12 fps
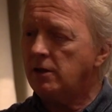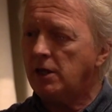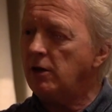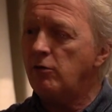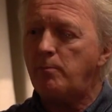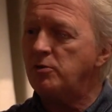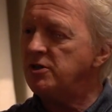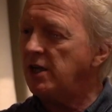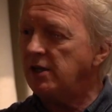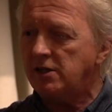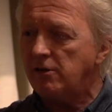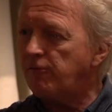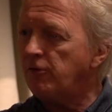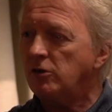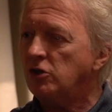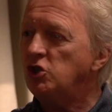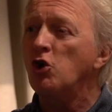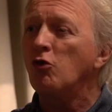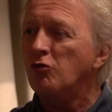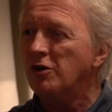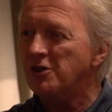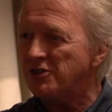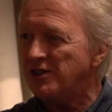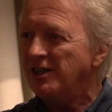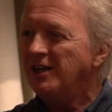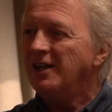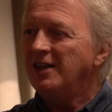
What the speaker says: they represent different genres,